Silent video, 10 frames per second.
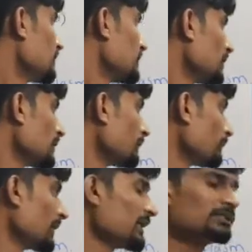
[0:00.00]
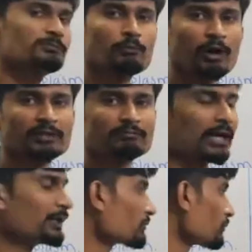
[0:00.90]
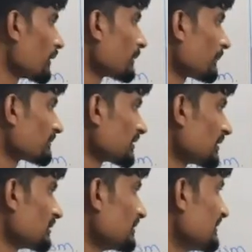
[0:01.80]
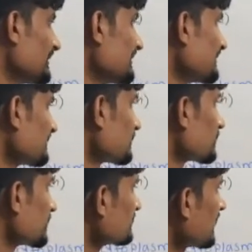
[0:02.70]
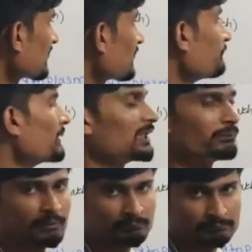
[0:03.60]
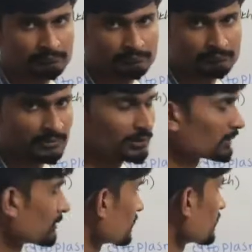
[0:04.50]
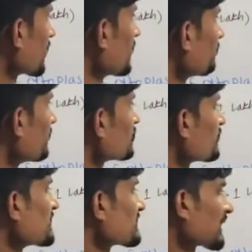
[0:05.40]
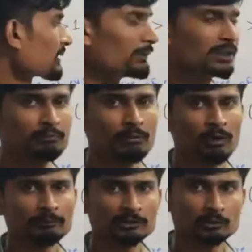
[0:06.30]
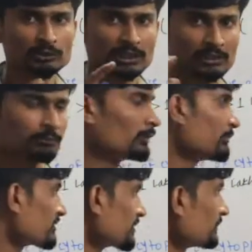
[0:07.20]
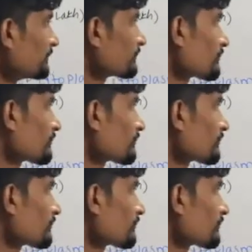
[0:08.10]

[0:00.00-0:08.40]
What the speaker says: The number is 0.5 to 1%. These are the minimum. Okay? Basophils are the minimum of the total WBC.